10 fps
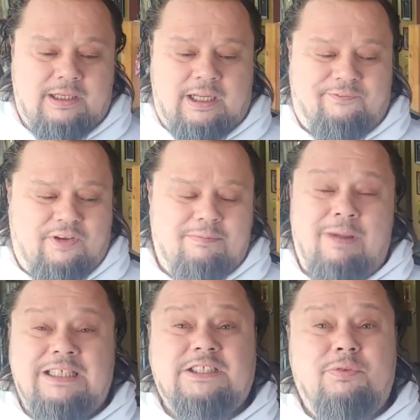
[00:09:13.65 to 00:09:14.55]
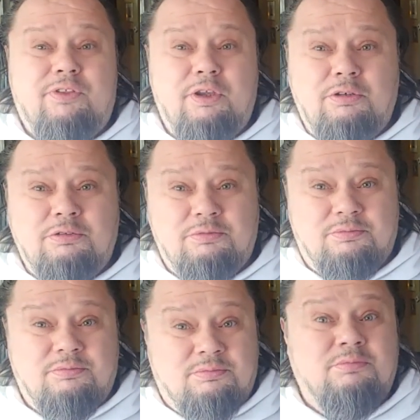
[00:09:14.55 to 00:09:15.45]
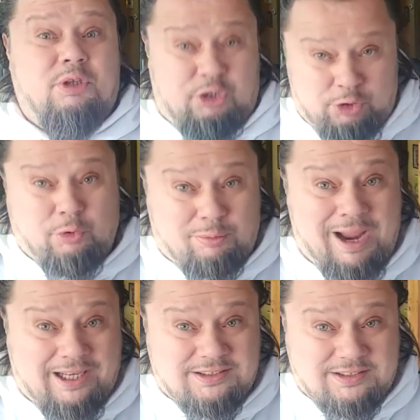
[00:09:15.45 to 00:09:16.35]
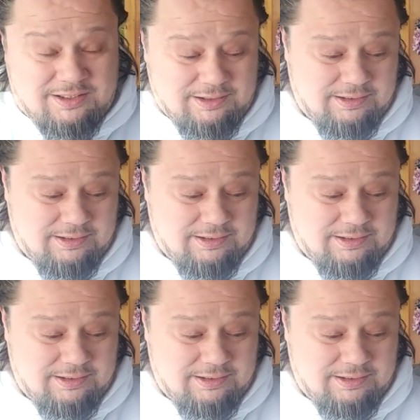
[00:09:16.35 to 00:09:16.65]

If he messed with you, you were messed.